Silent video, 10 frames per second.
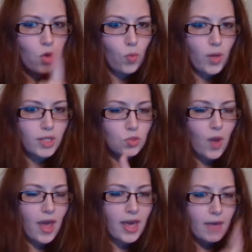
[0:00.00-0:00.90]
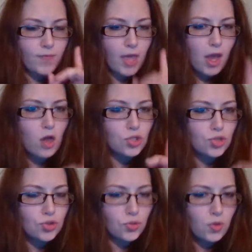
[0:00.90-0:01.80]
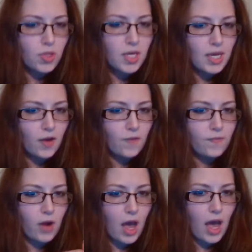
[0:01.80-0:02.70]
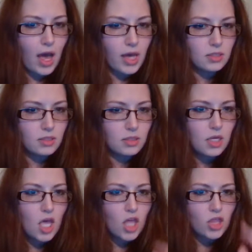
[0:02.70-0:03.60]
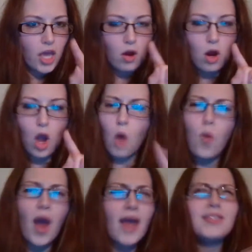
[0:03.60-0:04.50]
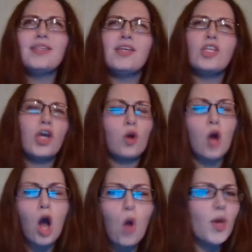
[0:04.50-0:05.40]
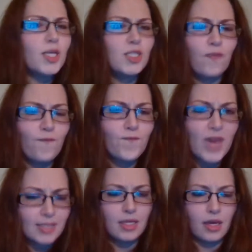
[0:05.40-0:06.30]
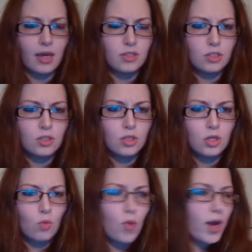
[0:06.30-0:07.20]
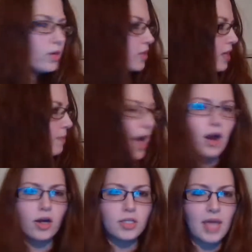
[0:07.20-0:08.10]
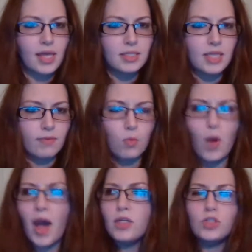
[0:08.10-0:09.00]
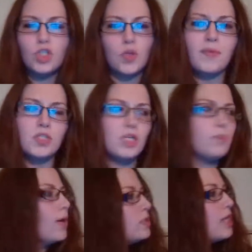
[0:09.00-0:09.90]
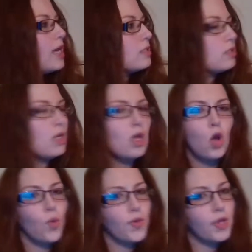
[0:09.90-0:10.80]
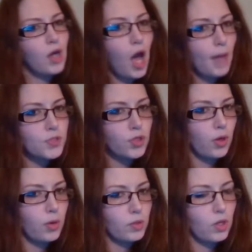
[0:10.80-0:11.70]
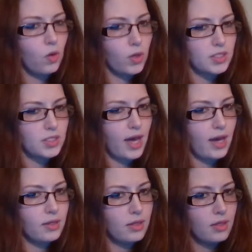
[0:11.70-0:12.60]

Which way? If they are truly here for us, why is it that they are always facing us? Why aren't they by our sides ever? Why don't you ever see protests where the cops are on a side?